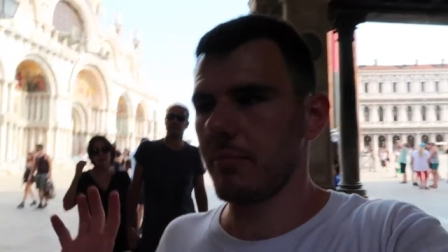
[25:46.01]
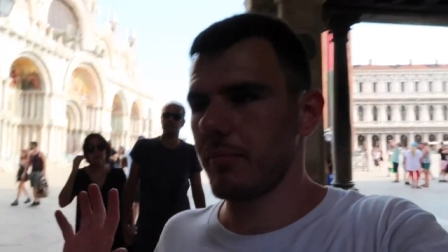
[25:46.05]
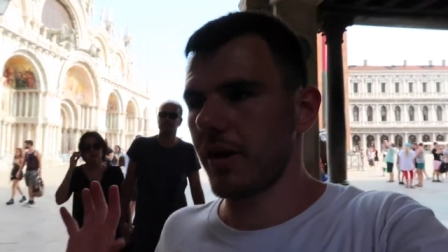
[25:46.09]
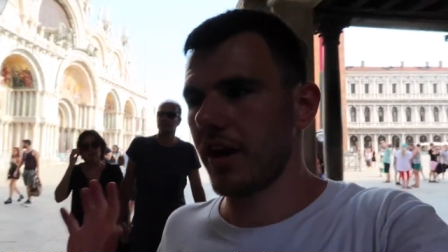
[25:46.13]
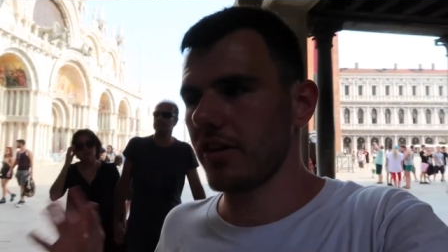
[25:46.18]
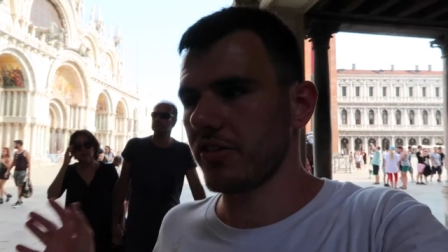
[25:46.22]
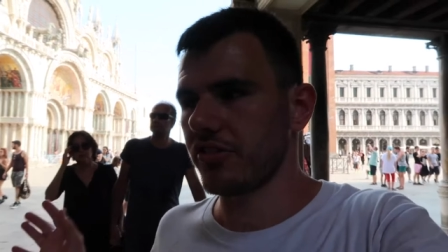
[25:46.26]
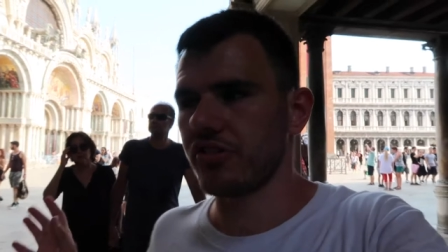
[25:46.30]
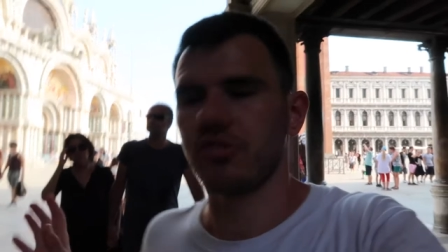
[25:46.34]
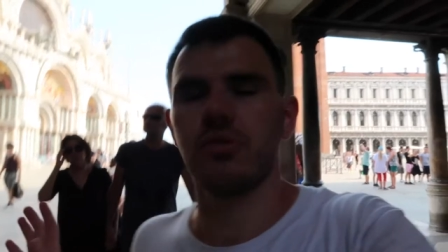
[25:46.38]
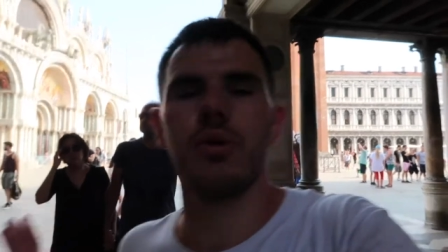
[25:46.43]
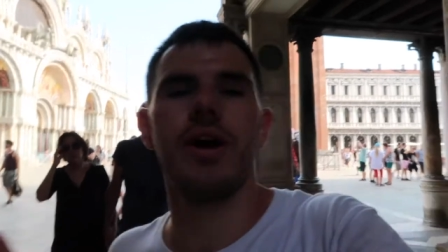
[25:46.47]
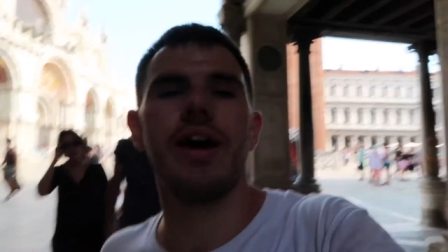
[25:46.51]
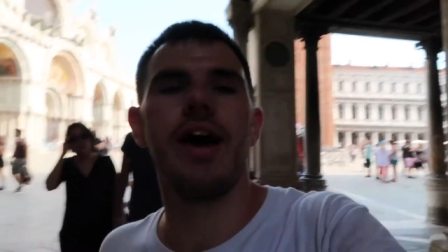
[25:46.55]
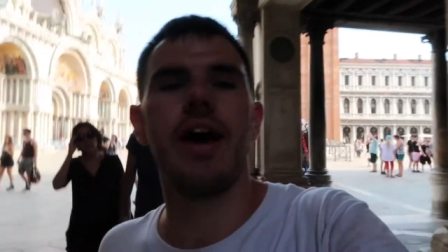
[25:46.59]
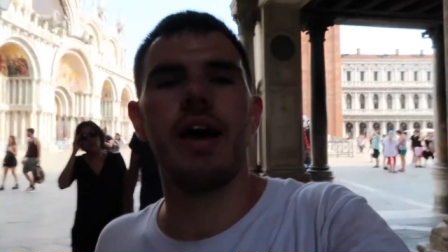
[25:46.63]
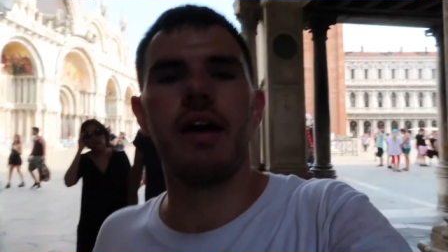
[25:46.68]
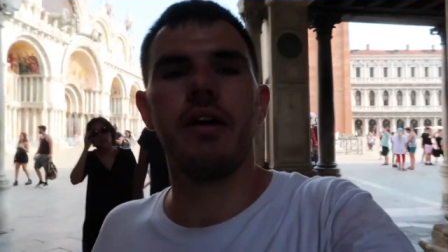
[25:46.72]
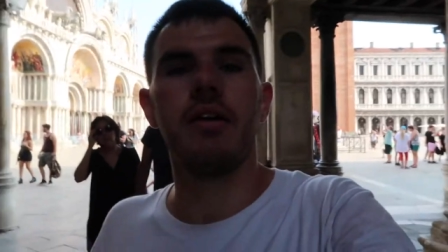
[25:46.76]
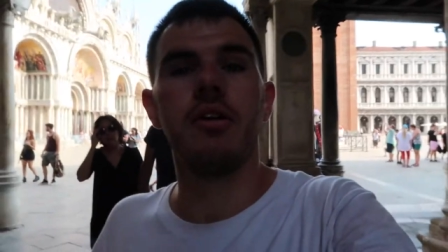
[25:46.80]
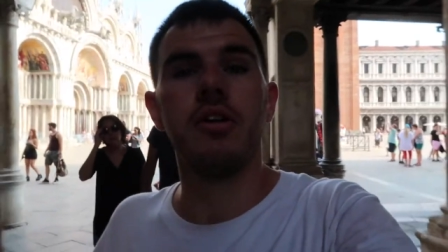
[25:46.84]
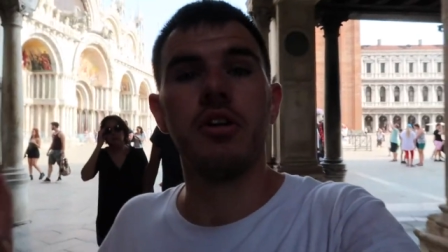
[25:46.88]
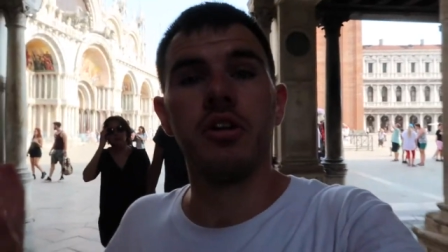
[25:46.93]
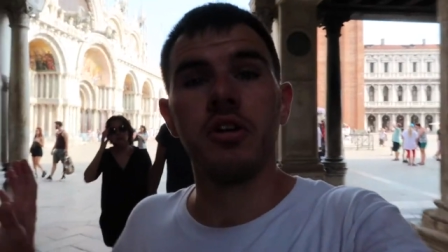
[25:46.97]
Mark's
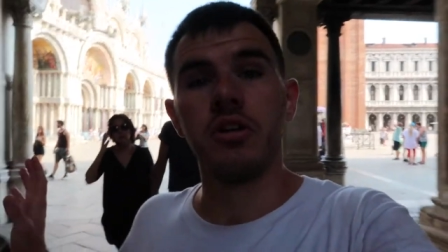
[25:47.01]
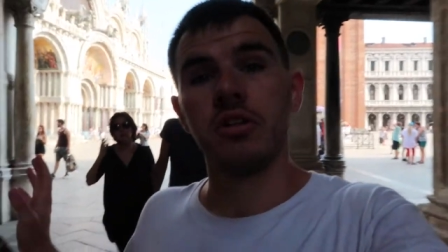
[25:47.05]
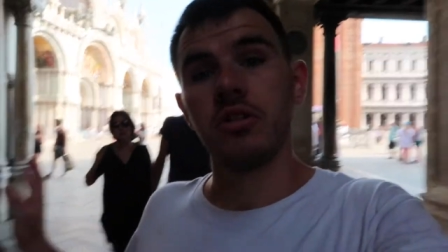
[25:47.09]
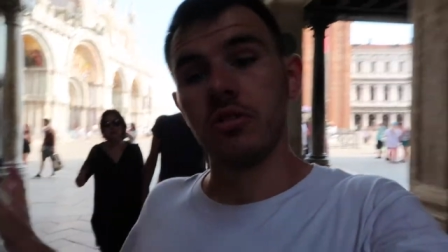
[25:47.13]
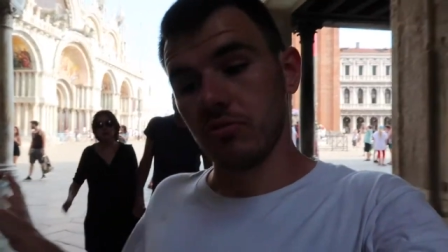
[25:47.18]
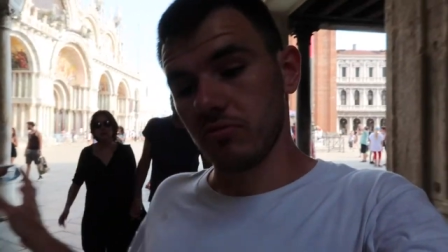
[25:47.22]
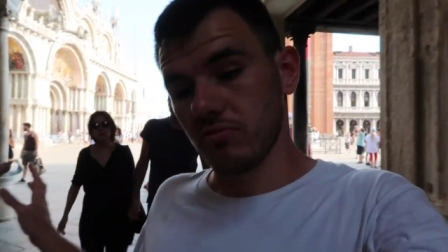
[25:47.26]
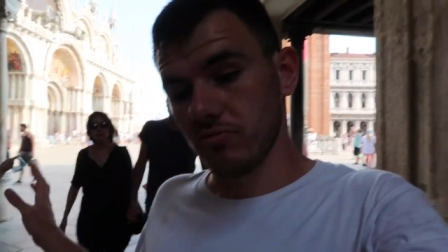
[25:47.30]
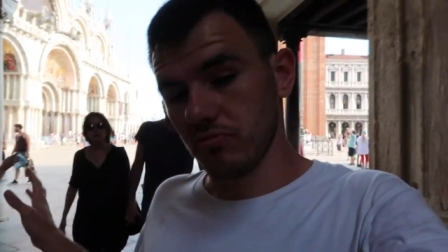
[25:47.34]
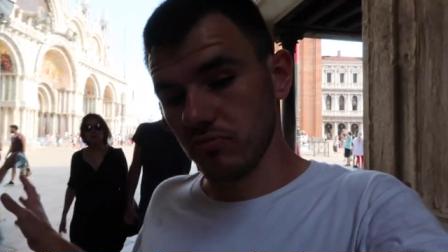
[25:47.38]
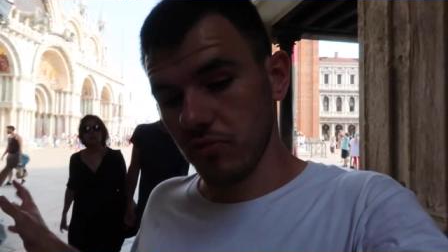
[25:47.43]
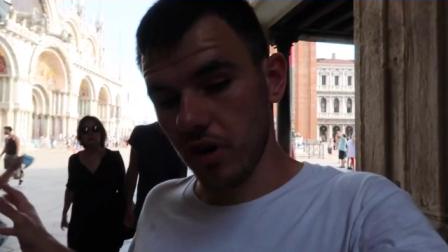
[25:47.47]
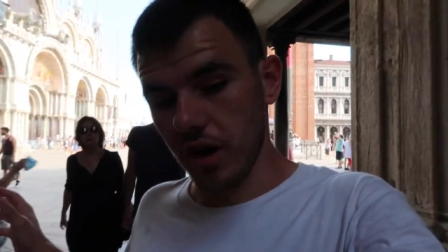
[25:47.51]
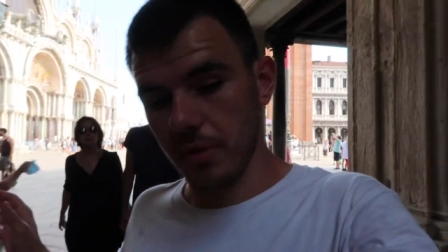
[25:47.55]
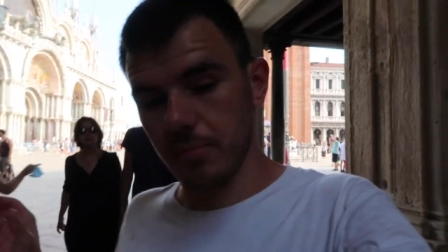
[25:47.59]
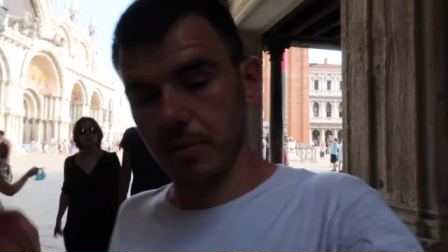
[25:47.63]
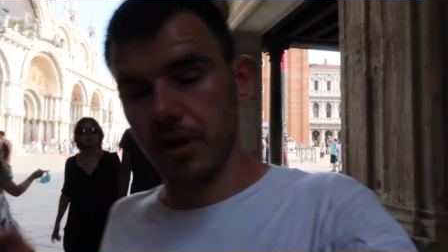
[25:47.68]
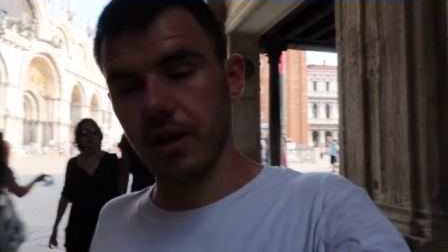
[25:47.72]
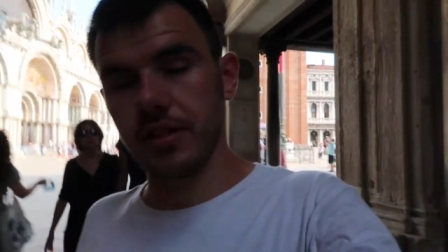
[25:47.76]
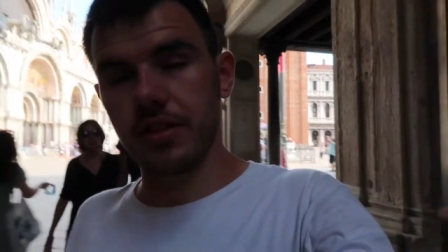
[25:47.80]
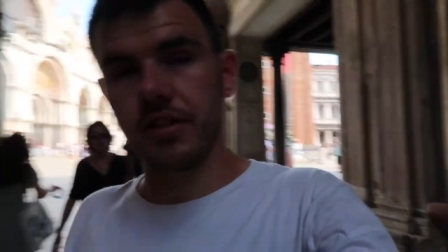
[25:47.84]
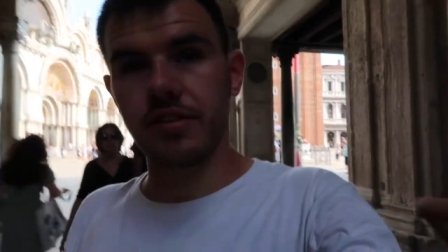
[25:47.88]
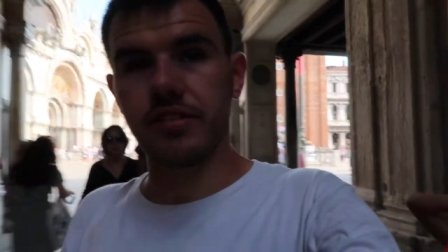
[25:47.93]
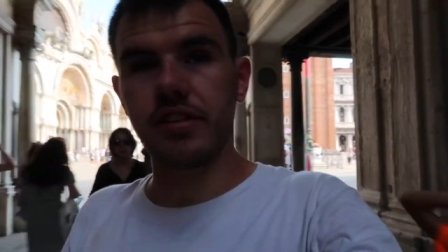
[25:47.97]
Square, right
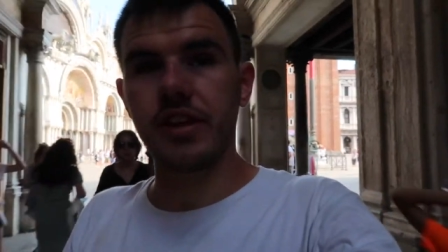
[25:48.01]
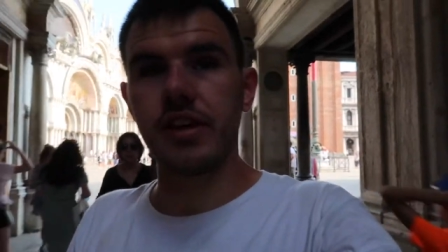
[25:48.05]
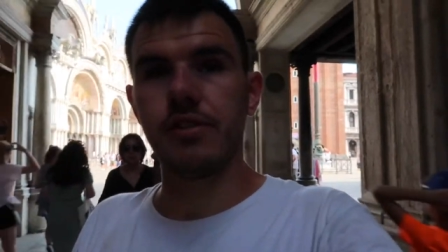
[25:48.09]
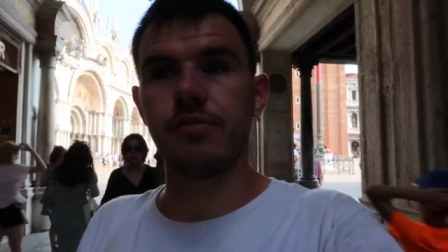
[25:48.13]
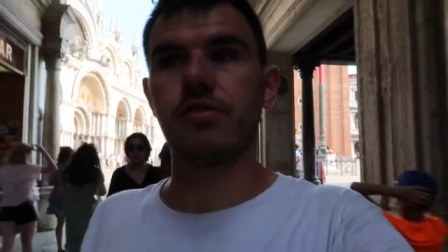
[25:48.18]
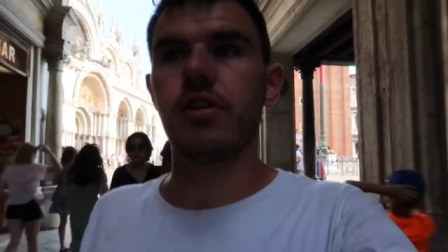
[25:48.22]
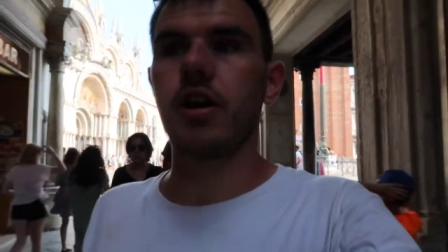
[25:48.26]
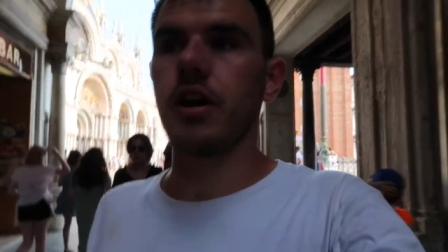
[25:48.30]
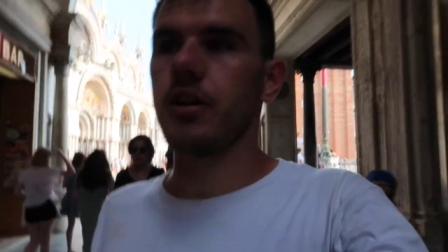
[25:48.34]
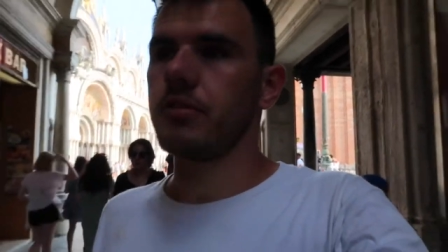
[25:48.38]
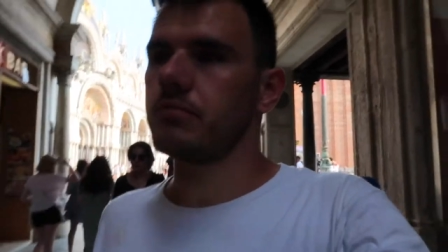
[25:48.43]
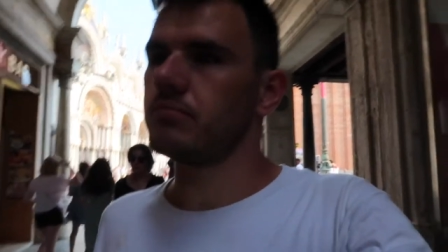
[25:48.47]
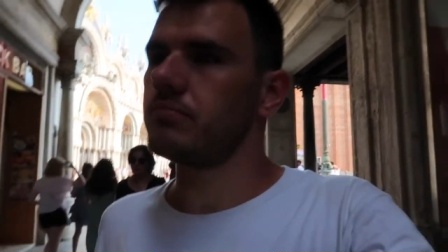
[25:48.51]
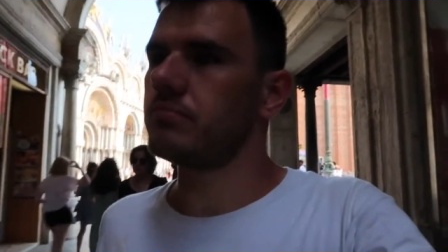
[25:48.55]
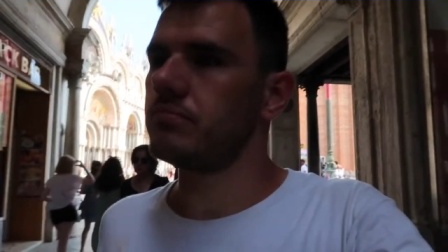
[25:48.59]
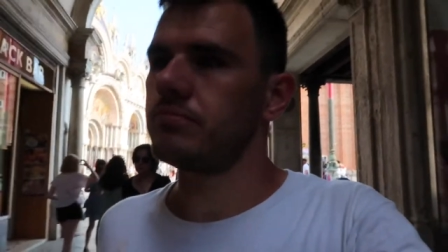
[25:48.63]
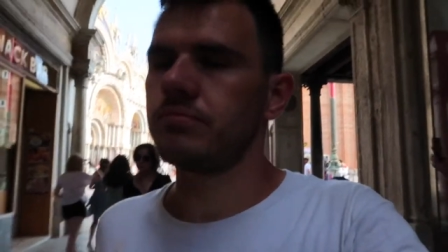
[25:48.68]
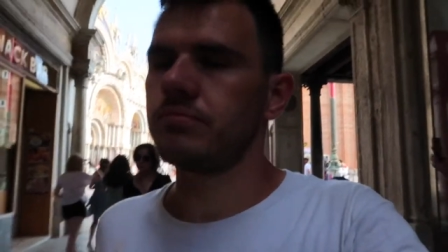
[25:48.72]
by the seafront,